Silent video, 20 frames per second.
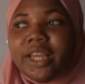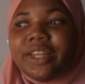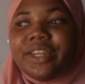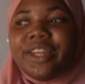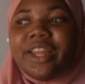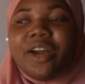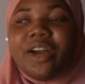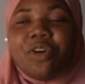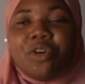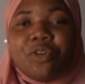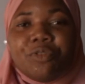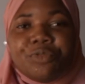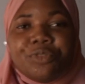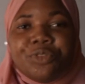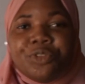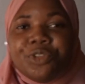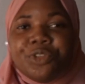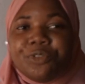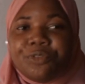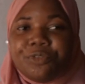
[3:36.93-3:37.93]
They are
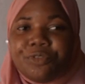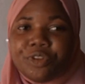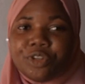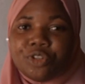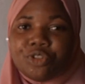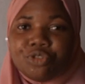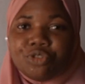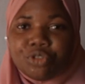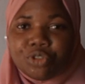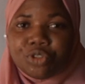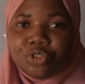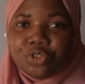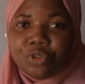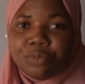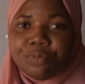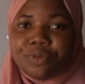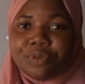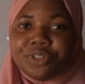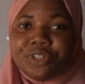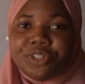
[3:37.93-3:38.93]
of different structure
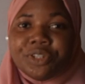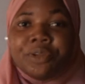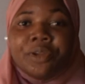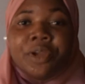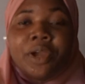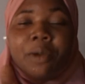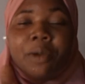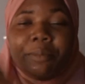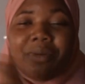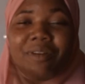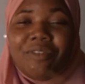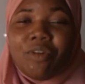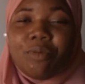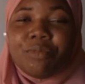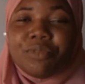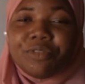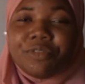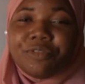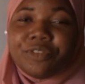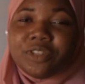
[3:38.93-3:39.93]
but they
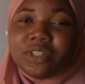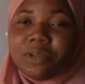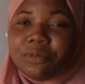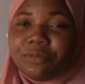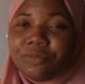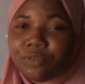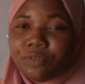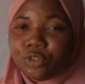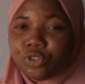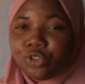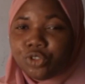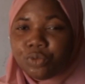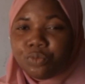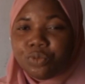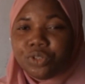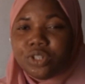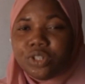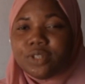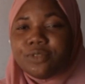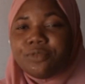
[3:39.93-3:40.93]
perform the same function,
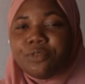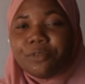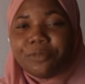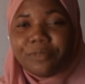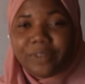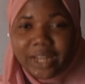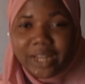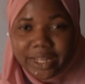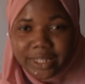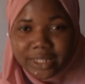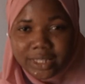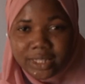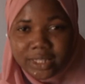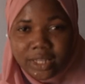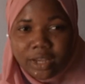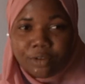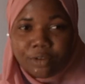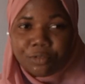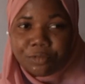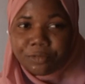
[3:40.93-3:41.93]
which is for flight,
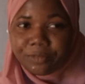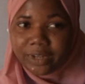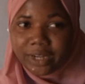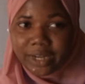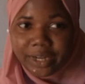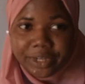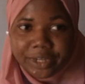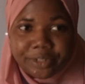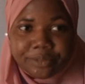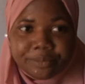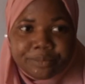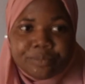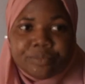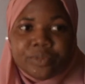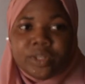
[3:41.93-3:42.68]
for flying.